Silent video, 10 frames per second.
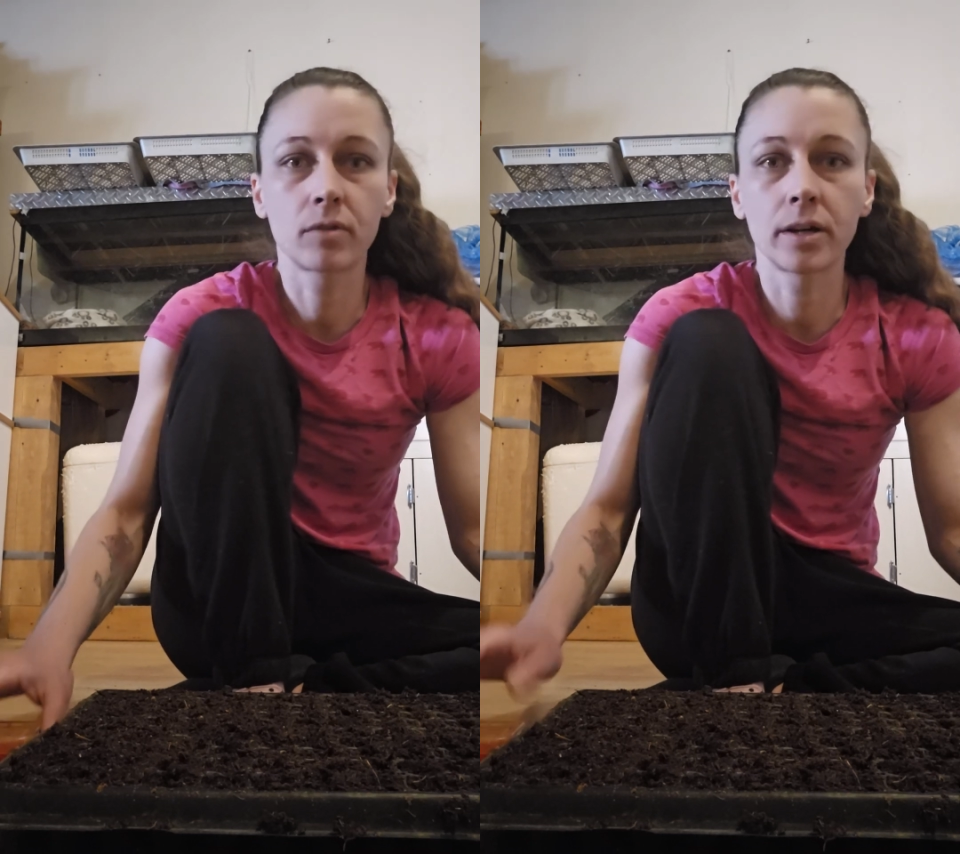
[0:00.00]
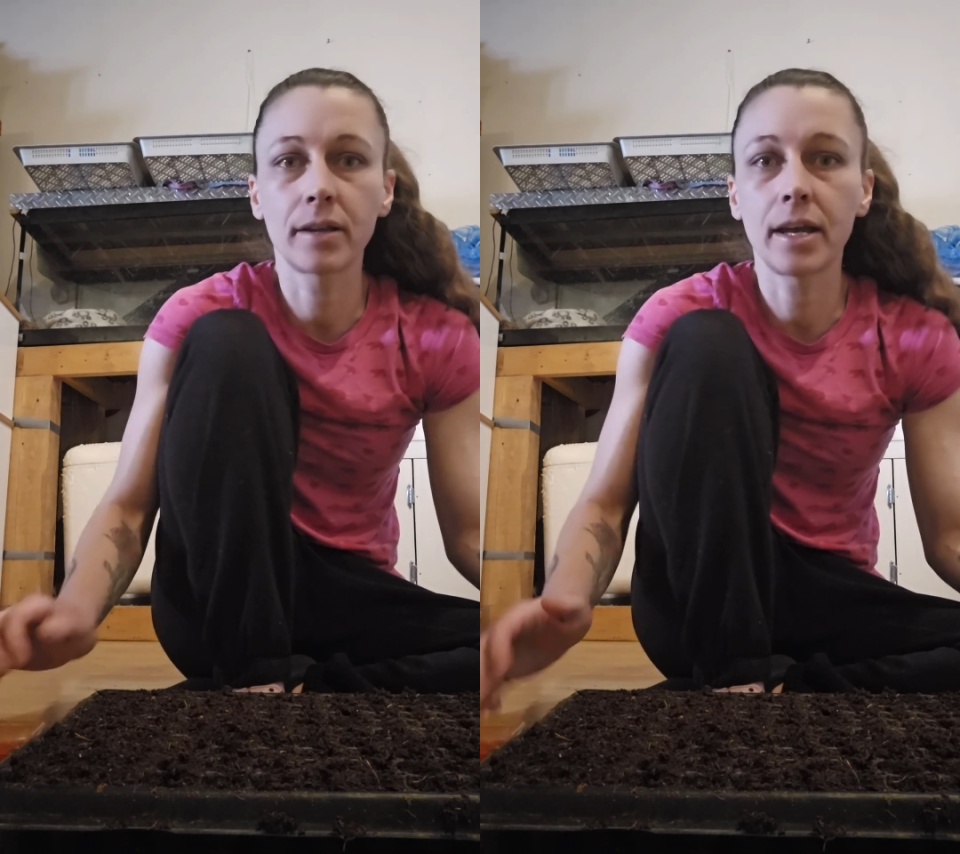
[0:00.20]

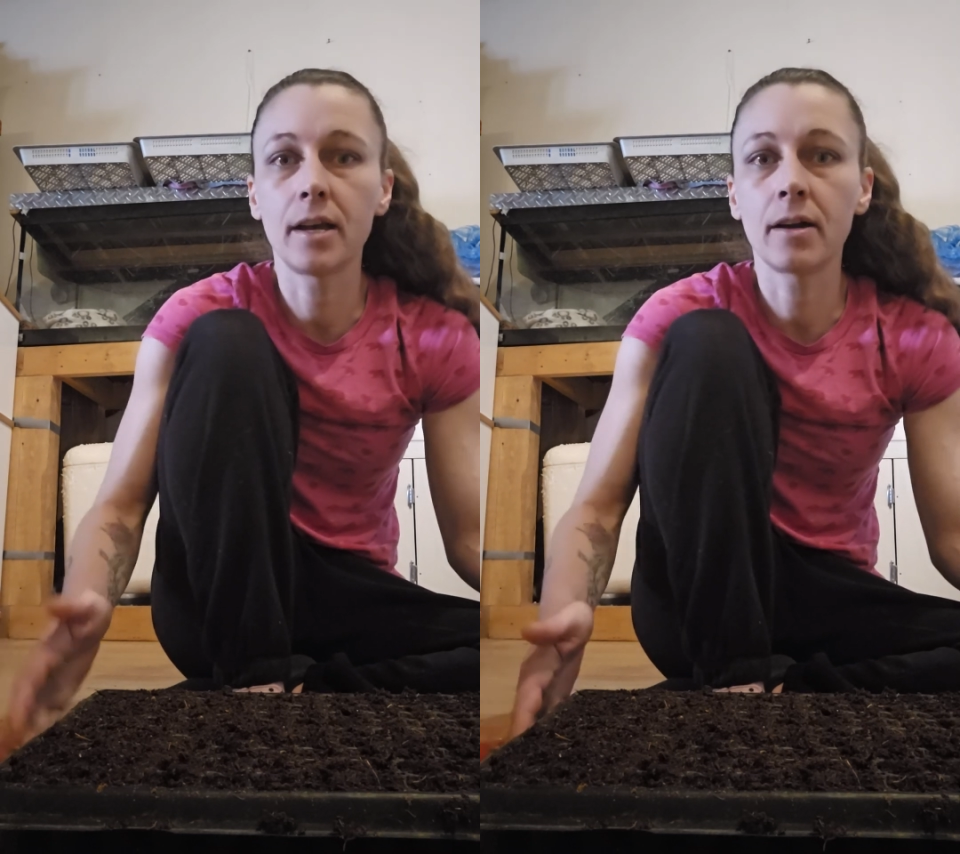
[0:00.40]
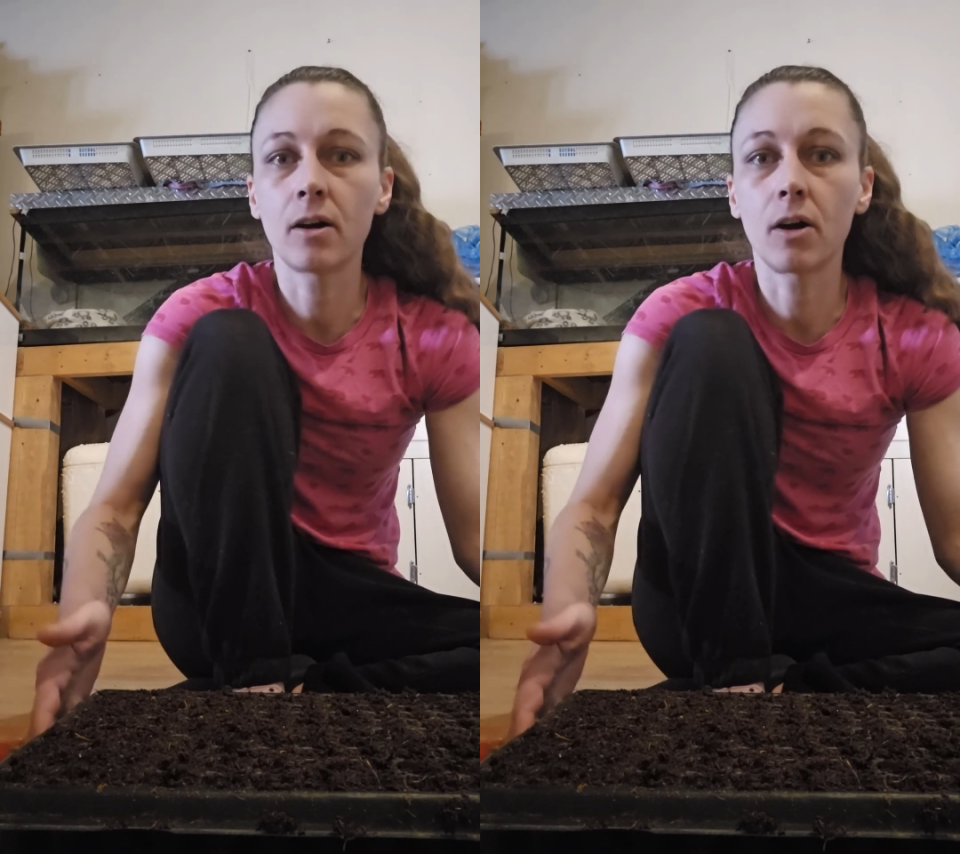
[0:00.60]

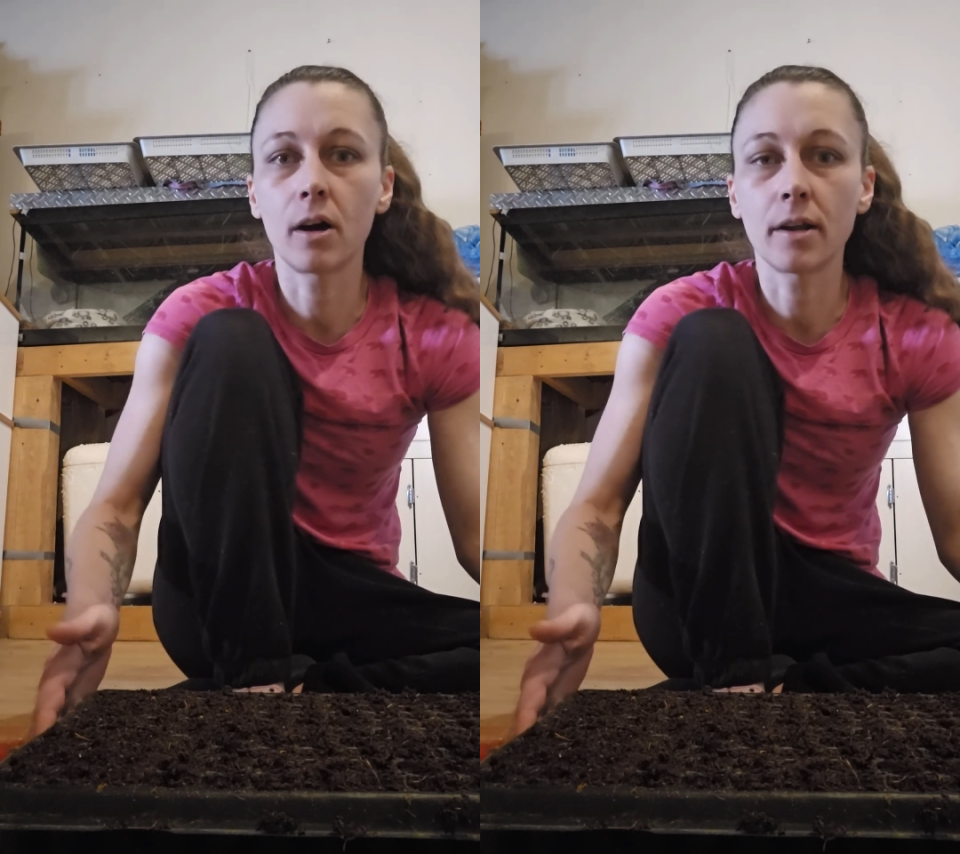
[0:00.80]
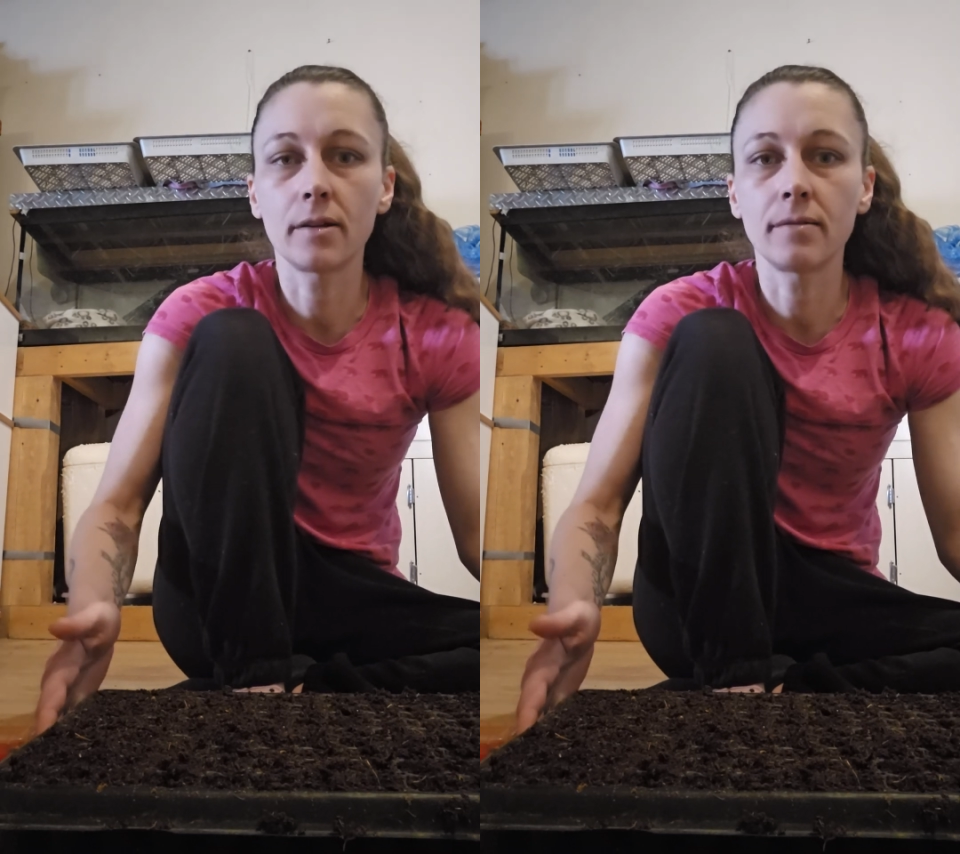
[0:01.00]
really
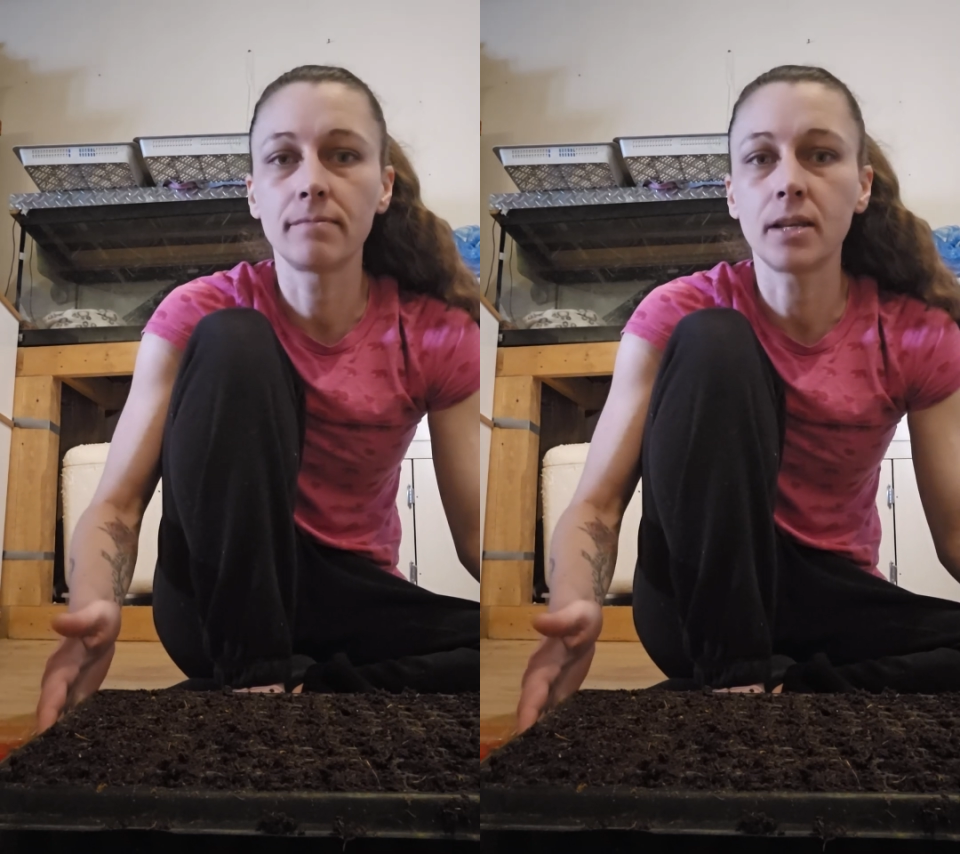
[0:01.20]
on